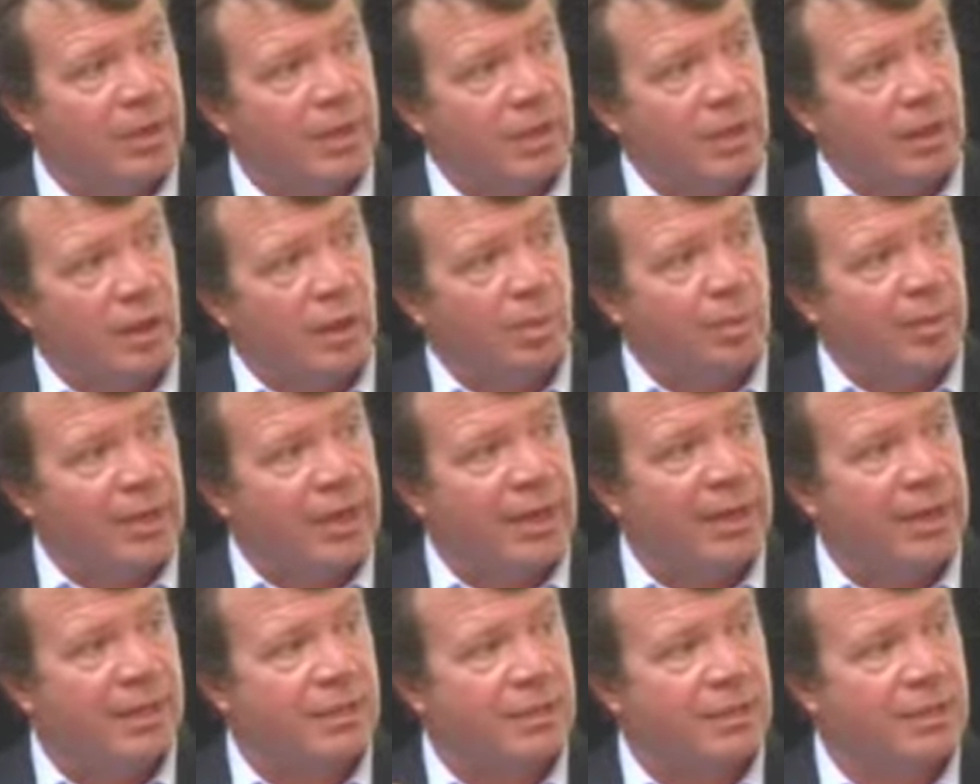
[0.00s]
when the
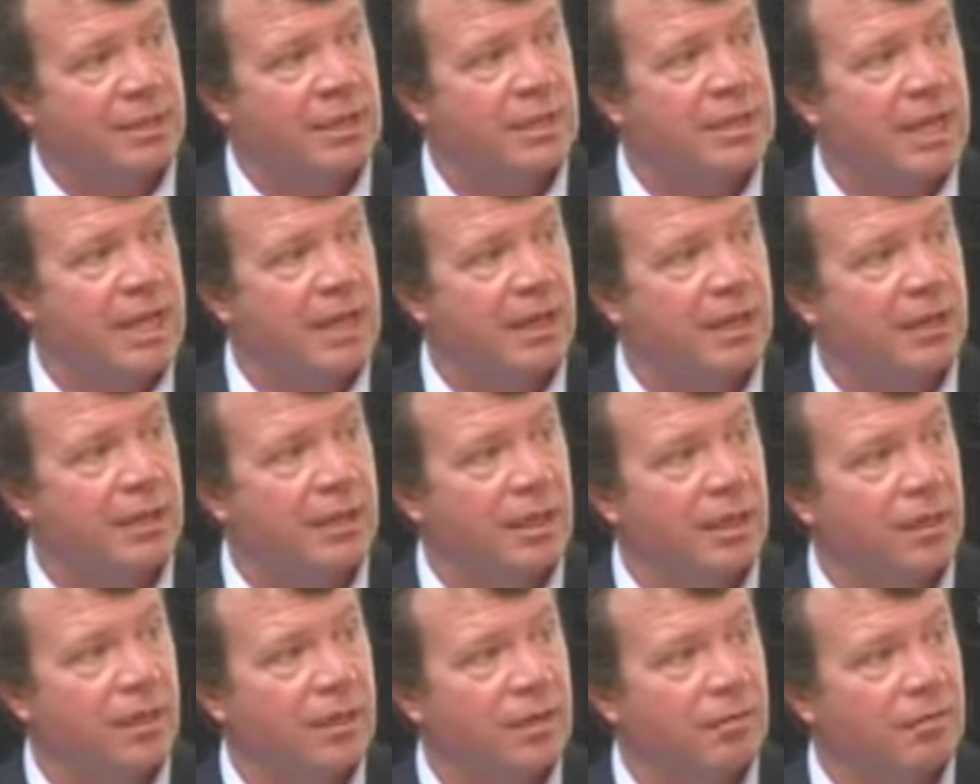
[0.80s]
company had to scale,
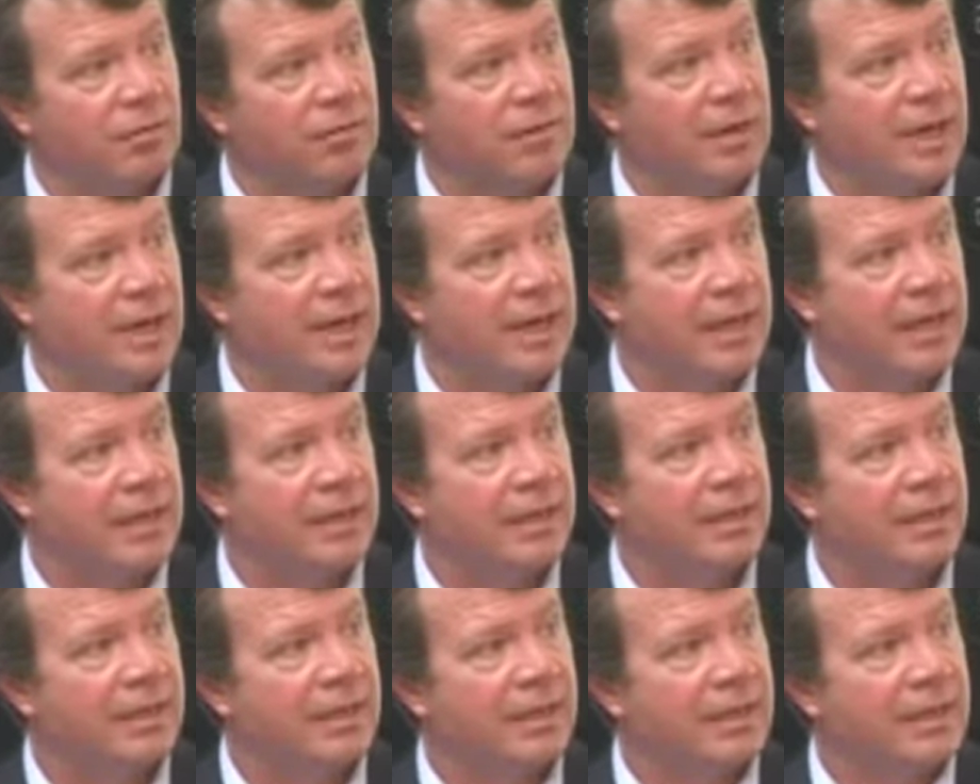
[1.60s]
they couldn't
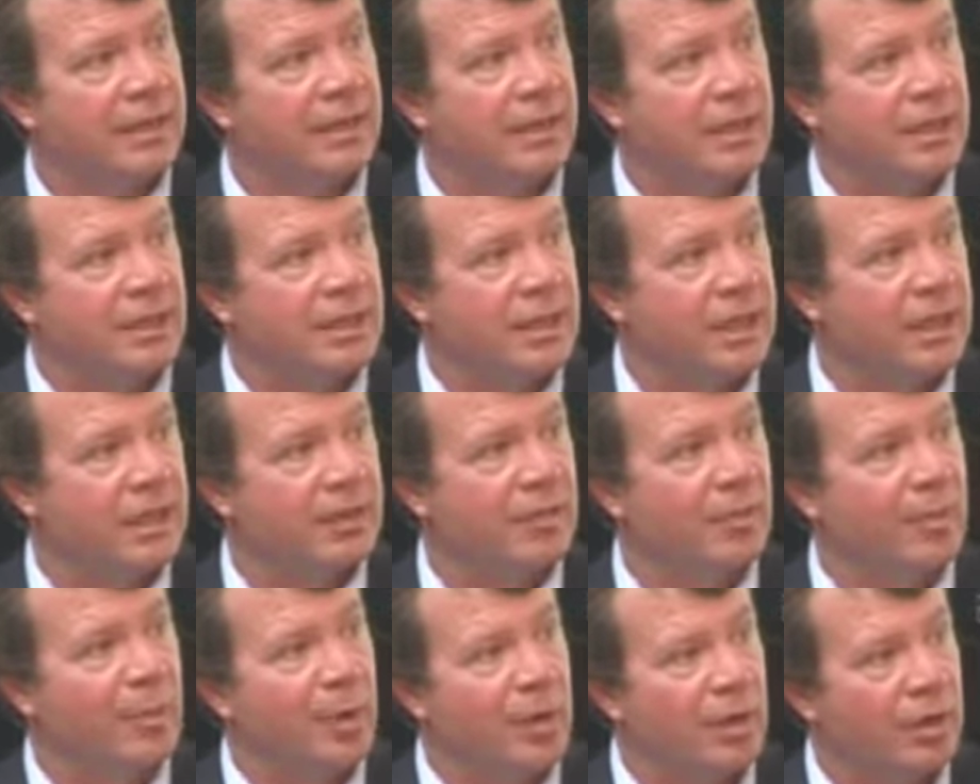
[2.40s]
find the
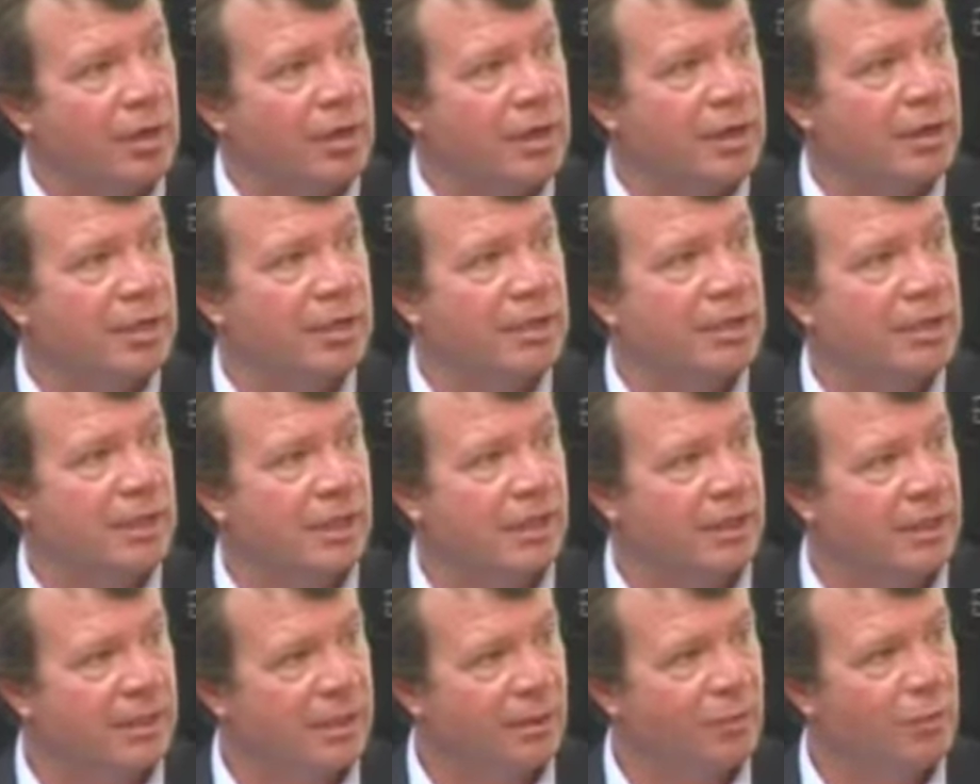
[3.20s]
executive partners
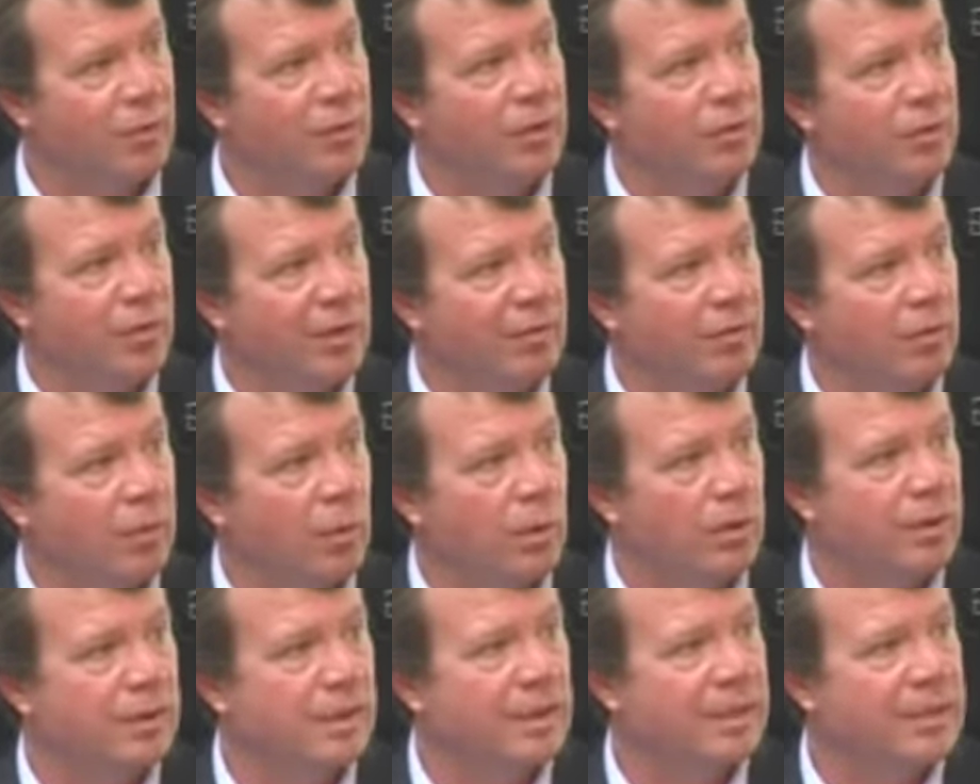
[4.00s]
that would
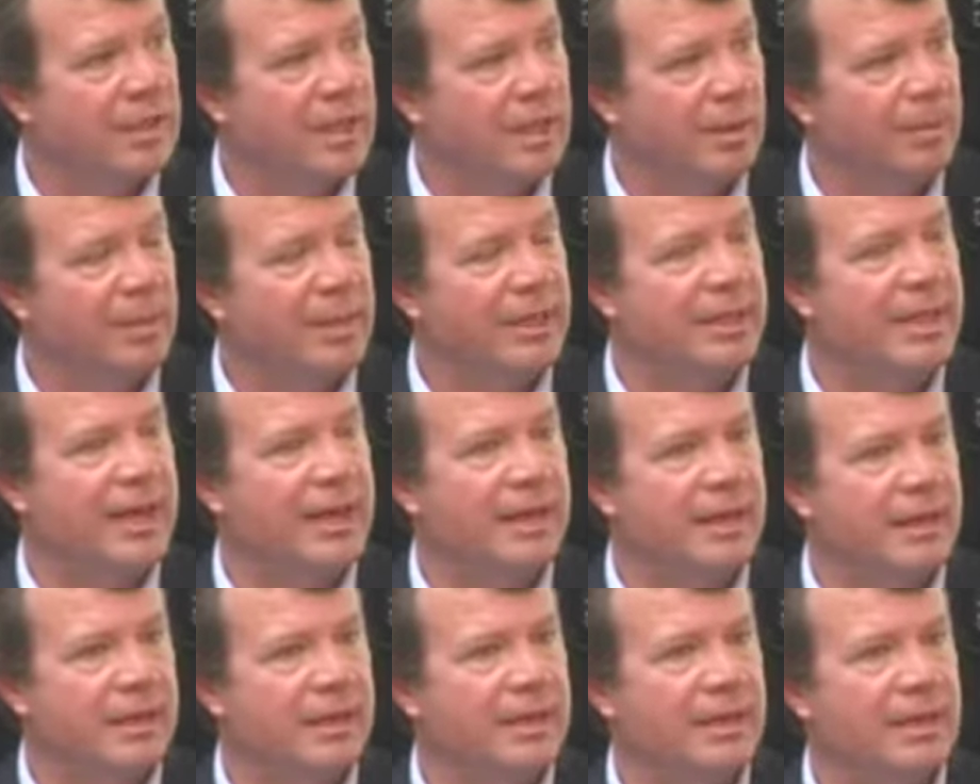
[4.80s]
reinforce the team. And
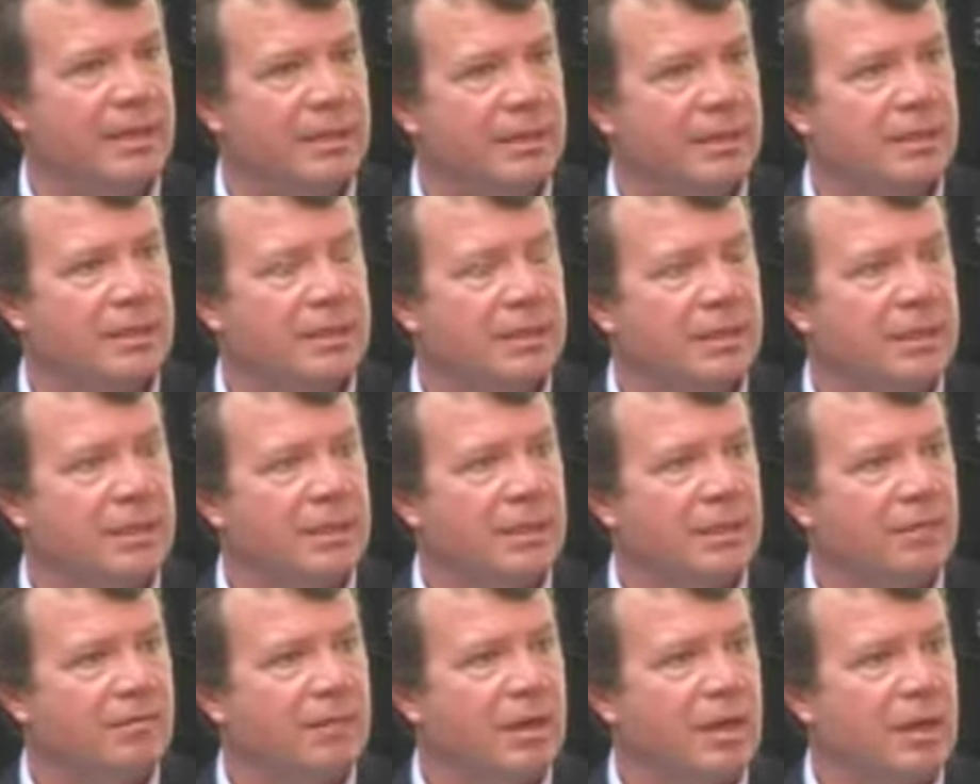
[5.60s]
that, I think, is
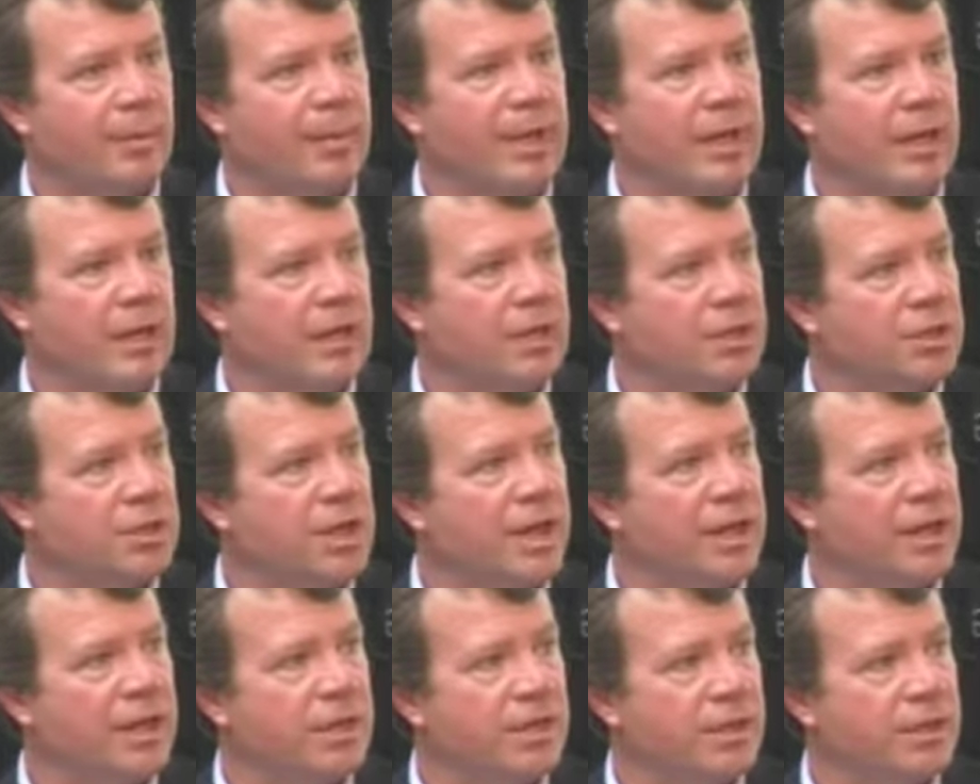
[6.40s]
fundamentally
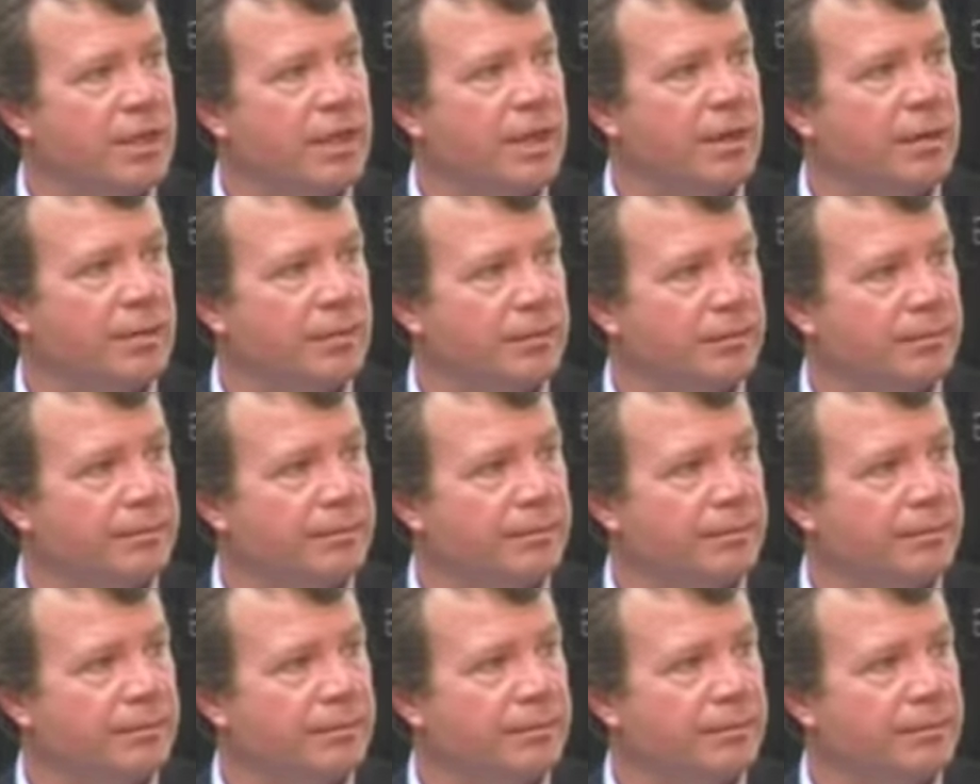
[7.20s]
changed now.